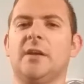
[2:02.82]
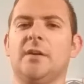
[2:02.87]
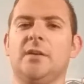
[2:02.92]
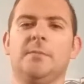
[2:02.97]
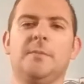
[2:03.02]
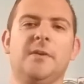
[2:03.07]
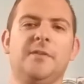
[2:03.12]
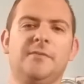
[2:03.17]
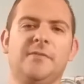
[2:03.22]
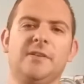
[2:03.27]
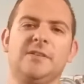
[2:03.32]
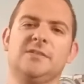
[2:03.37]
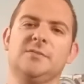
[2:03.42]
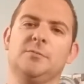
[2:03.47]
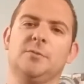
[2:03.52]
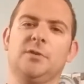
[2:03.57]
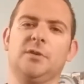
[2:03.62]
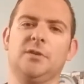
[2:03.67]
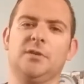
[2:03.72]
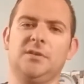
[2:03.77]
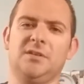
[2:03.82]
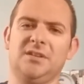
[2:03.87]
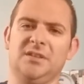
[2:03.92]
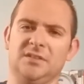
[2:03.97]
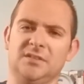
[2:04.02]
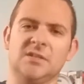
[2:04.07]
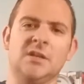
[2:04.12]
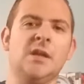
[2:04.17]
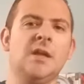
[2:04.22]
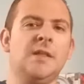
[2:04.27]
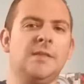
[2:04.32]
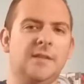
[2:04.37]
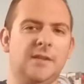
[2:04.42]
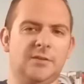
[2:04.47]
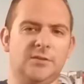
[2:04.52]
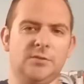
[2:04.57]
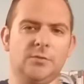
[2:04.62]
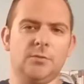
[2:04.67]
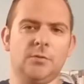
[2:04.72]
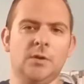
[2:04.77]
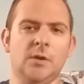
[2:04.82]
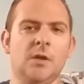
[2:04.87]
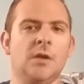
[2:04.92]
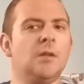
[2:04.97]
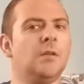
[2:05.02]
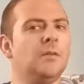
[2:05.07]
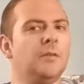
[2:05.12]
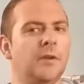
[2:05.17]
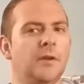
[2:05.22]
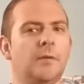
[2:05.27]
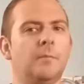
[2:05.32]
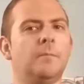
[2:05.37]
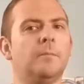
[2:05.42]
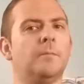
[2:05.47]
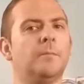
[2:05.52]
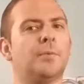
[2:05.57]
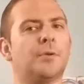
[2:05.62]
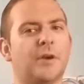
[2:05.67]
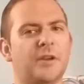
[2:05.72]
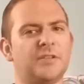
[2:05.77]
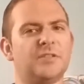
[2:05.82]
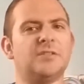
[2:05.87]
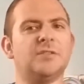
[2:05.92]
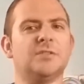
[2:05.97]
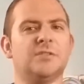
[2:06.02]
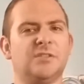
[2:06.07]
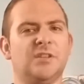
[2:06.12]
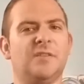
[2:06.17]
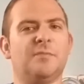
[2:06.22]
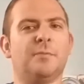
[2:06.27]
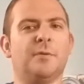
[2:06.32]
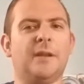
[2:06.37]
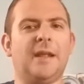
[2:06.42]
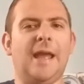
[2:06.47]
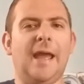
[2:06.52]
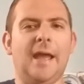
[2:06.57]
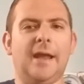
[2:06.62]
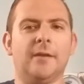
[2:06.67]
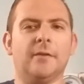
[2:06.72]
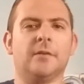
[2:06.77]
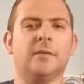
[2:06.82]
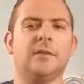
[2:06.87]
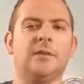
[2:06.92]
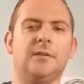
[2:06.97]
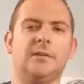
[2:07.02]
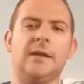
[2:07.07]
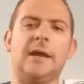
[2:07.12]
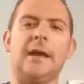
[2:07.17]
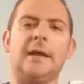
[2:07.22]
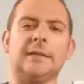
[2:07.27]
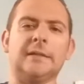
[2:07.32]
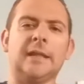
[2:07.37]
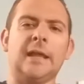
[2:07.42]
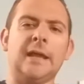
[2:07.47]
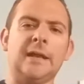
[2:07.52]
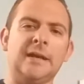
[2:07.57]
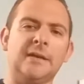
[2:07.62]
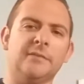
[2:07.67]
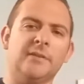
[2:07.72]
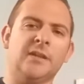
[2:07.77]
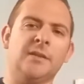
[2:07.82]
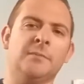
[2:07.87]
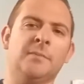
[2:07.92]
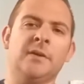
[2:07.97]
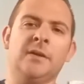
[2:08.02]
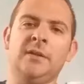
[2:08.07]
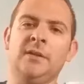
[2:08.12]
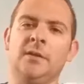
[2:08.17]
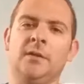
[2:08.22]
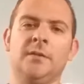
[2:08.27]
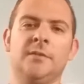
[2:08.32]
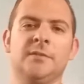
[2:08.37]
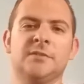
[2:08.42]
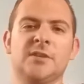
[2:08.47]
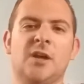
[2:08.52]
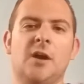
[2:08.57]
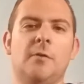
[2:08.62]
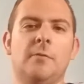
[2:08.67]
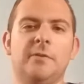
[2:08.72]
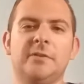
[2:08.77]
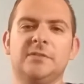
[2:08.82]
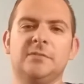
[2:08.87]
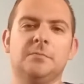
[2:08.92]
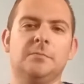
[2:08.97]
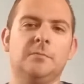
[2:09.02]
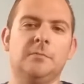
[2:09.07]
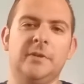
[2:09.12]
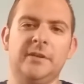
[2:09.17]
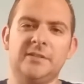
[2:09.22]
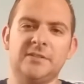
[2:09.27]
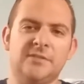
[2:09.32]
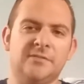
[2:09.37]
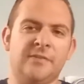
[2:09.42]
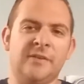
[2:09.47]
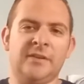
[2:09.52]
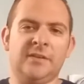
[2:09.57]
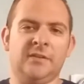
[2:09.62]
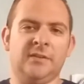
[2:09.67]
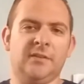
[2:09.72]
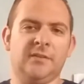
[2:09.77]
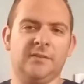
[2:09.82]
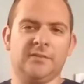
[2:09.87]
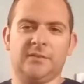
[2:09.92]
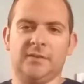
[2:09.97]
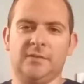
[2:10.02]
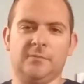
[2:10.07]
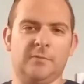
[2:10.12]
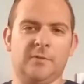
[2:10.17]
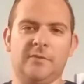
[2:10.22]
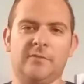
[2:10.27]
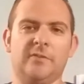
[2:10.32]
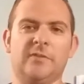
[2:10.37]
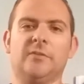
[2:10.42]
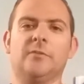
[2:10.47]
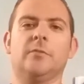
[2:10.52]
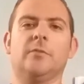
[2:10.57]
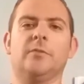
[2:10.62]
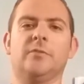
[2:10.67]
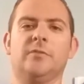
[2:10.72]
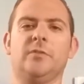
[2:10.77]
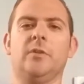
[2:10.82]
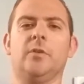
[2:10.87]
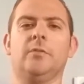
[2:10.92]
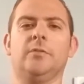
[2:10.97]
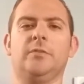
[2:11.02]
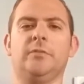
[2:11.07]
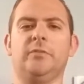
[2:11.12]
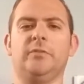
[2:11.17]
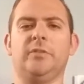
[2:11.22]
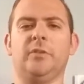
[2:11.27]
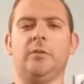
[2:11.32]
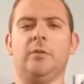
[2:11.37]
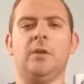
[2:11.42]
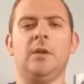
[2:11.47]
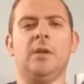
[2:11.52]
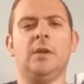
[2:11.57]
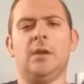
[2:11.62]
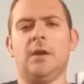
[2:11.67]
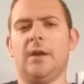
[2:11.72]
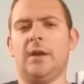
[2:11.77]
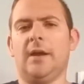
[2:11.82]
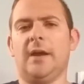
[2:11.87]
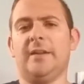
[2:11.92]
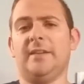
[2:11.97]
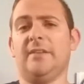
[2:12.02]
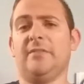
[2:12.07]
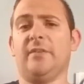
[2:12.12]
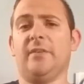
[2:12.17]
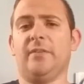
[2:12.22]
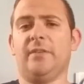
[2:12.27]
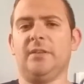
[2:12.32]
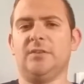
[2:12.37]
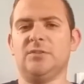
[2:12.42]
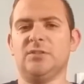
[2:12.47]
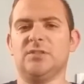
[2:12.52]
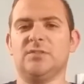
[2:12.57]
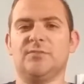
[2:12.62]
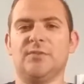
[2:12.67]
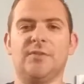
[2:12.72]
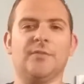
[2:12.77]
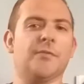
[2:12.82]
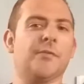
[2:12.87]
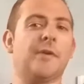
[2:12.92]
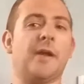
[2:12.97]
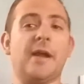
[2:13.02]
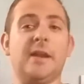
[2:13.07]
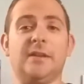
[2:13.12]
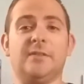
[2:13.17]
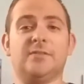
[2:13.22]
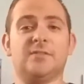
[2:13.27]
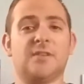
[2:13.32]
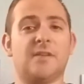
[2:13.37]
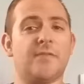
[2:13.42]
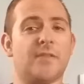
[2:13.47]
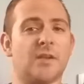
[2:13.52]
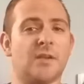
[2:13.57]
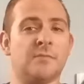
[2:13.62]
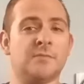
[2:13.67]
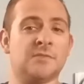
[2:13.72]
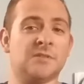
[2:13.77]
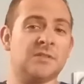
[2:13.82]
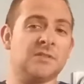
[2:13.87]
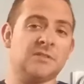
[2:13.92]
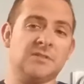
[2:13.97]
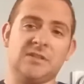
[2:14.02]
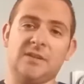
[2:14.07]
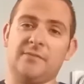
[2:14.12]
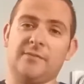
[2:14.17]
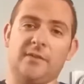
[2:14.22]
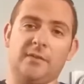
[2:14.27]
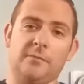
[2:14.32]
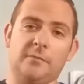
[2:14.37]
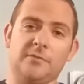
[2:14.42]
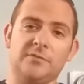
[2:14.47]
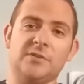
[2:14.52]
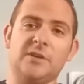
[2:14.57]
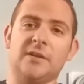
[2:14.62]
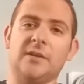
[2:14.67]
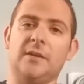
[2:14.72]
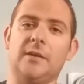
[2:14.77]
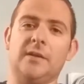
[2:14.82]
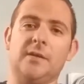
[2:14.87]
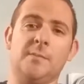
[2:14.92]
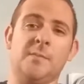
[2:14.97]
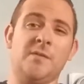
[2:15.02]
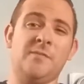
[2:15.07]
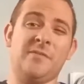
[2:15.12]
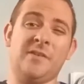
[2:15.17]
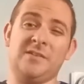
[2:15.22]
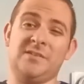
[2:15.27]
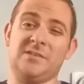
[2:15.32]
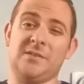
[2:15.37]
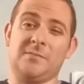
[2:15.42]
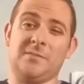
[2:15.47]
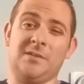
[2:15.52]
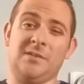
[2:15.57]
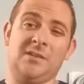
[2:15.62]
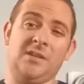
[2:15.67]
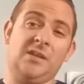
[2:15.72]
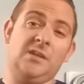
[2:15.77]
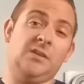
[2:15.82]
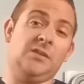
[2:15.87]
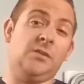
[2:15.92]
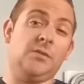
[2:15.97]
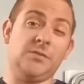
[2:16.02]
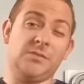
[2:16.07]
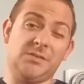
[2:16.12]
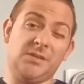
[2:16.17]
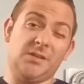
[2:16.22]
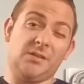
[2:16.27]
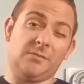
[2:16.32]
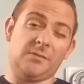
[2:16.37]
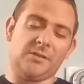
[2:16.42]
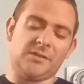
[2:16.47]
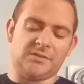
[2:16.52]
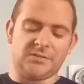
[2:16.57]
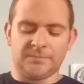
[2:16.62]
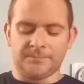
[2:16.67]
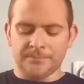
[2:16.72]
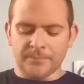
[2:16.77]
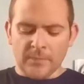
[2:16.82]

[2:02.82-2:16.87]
out. You might find some really good deals. They do, price their stuff pretty accurately to online and everything, but there's always ways to find deals at whatever stores you go to. So I definitely think just for the variety of stuff that comes in, it's definitely worth checking out. You might find something that you don't see anywhere else.